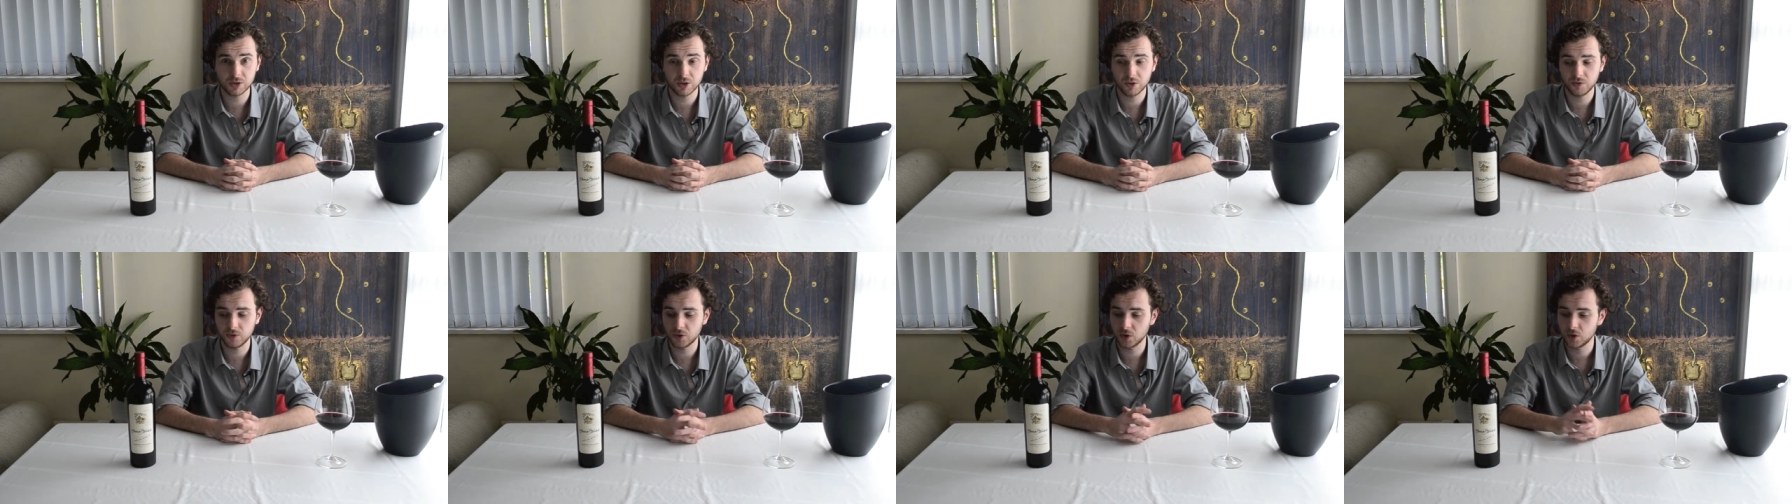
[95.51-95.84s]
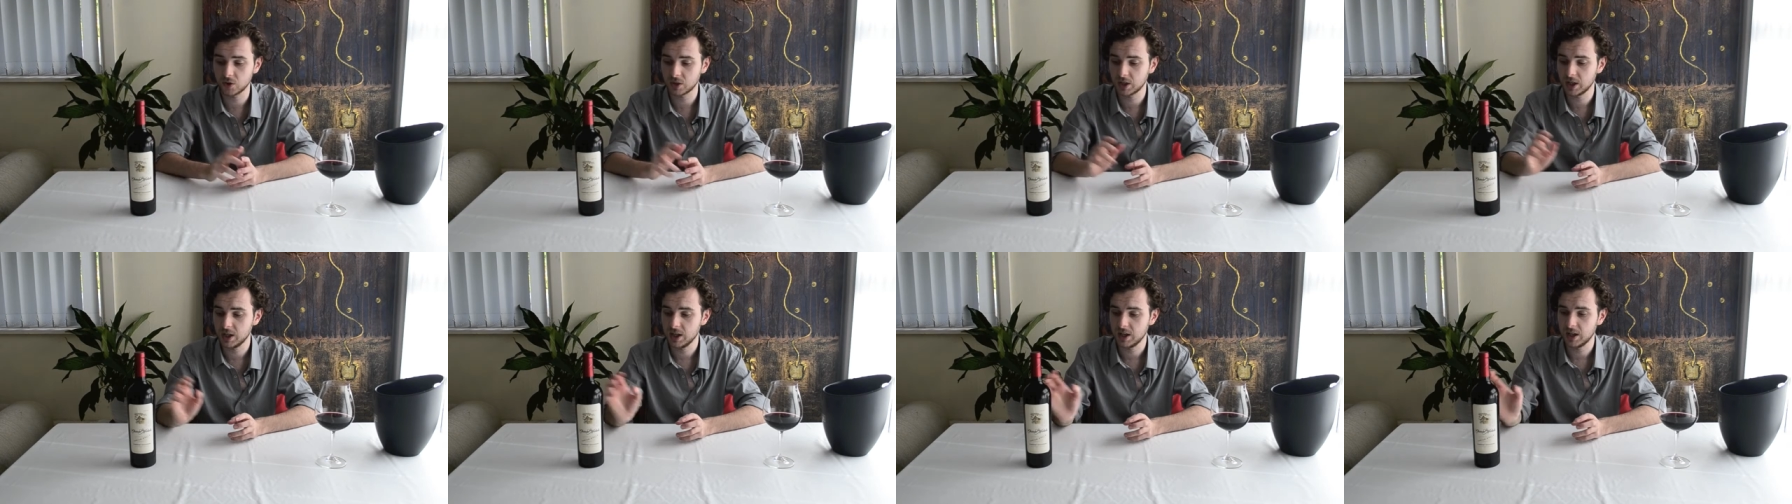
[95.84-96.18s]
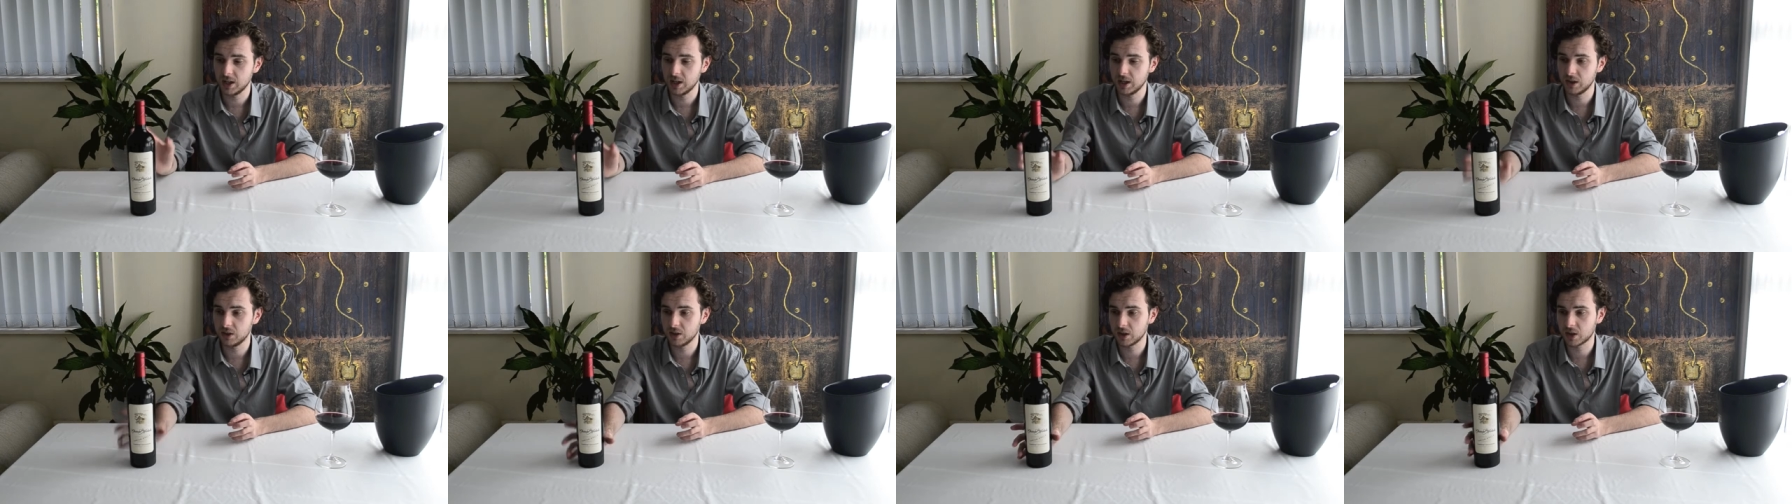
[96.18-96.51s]
Sauvignon
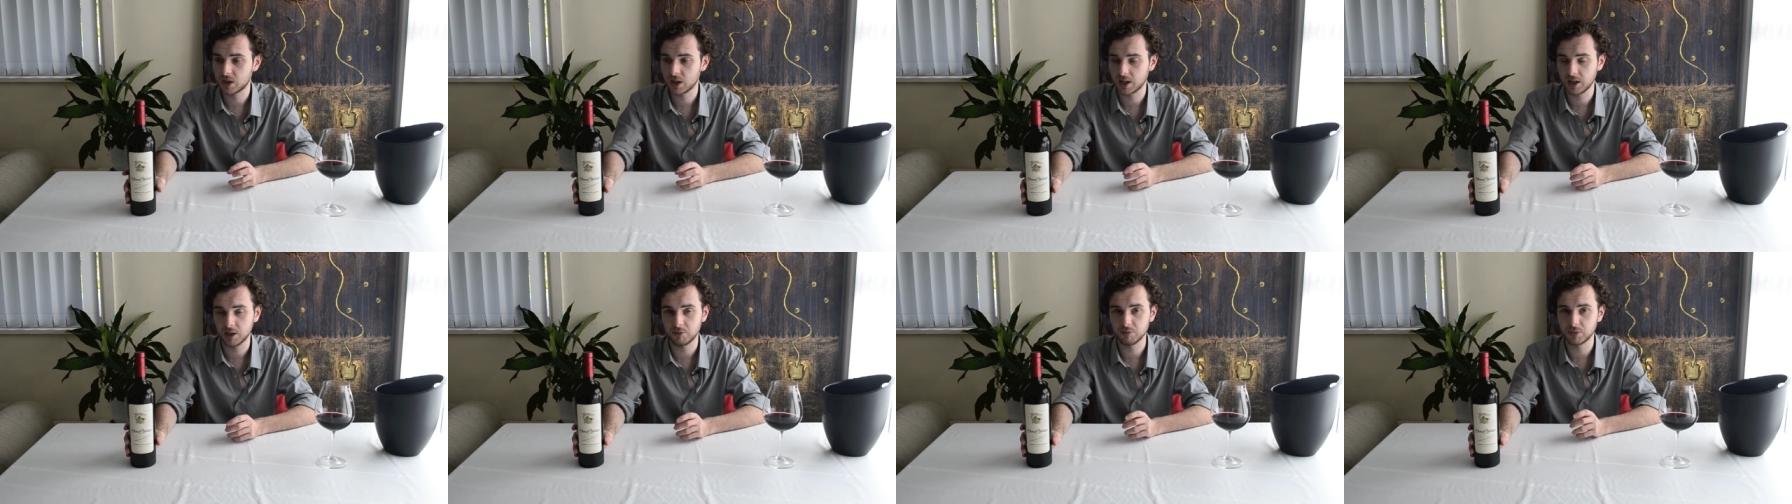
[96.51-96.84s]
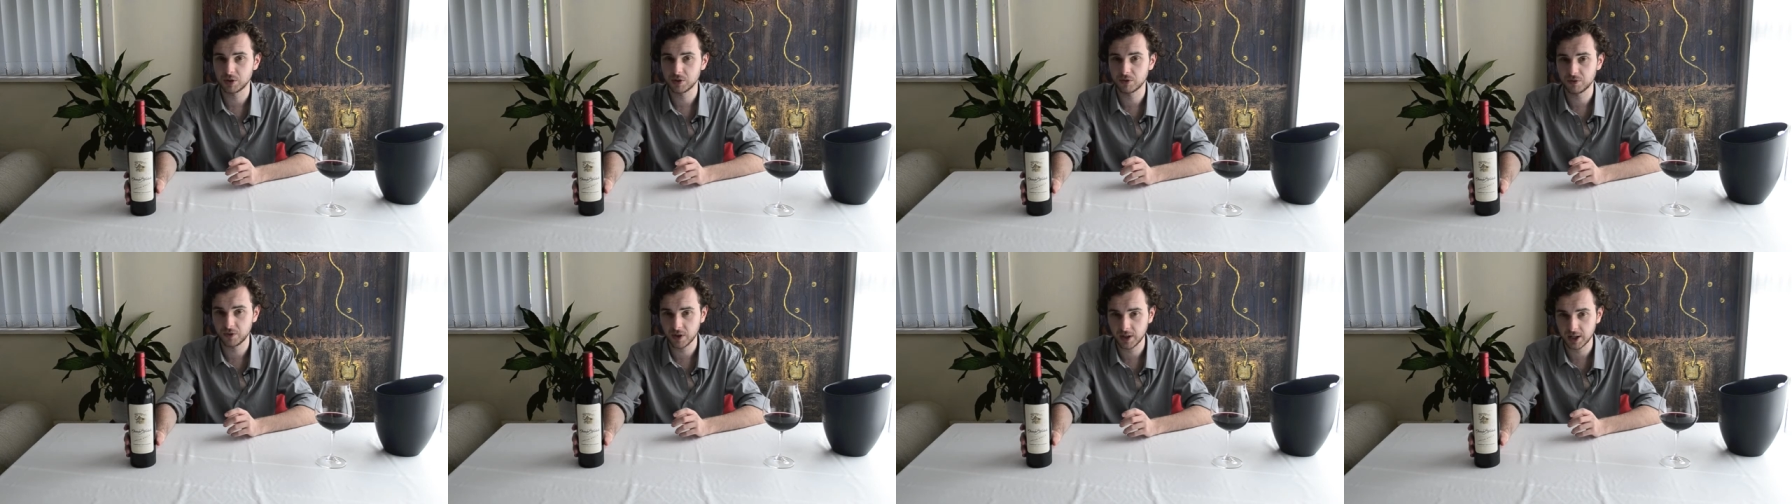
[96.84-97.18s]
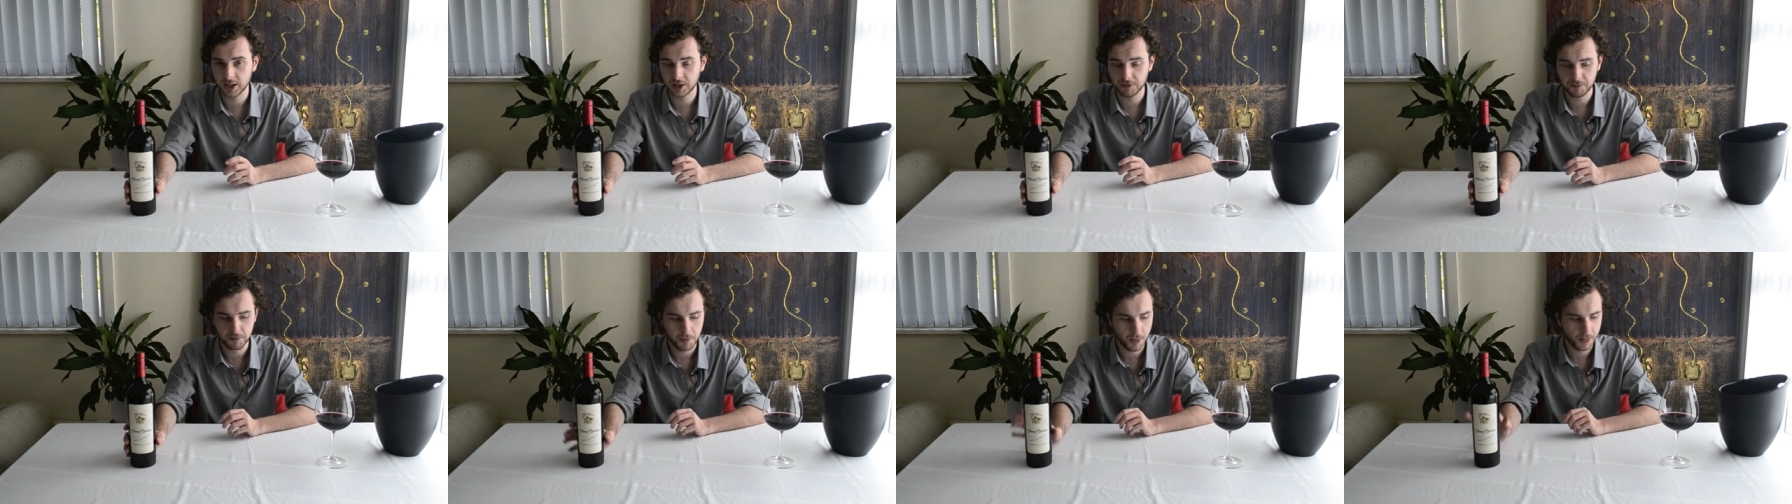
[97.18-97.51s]
in the Columbia
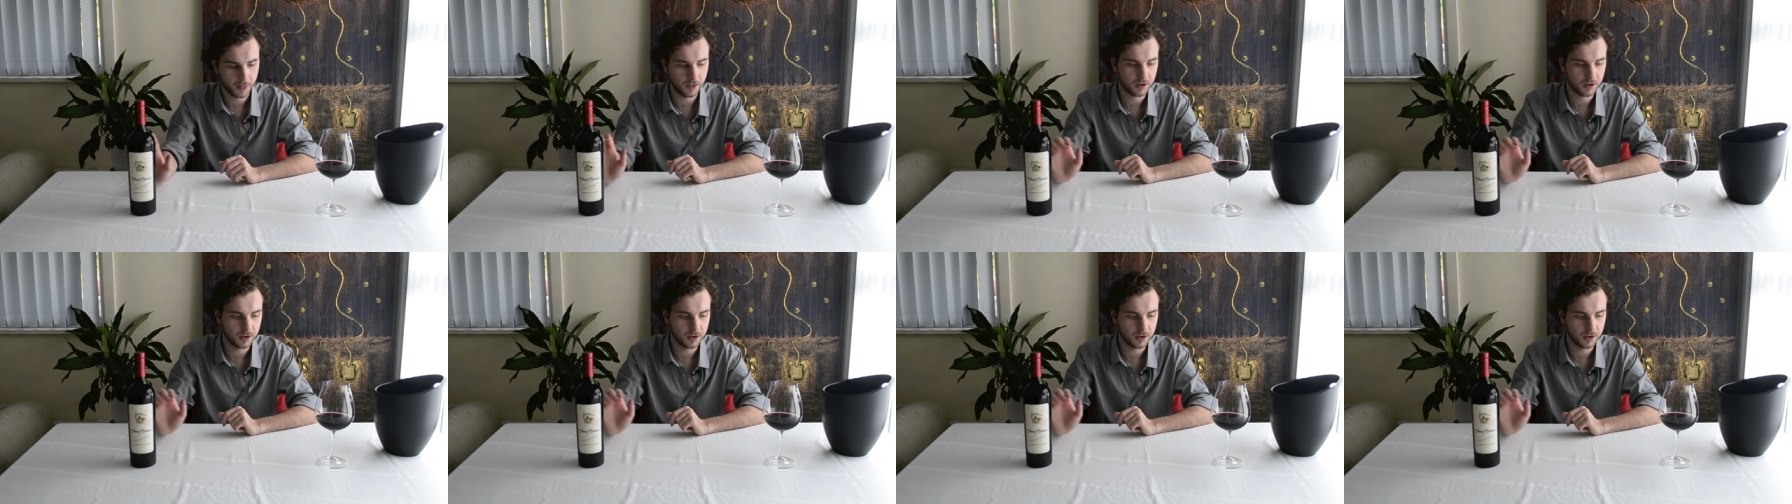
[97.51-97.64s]
Valley.